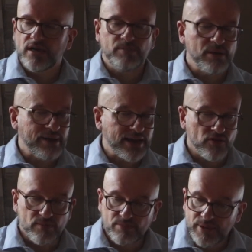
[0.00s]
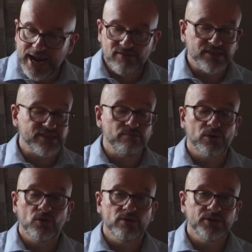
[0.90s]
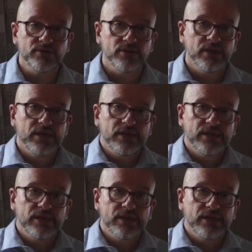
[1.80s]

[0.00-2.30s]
a bit about your parents' employment.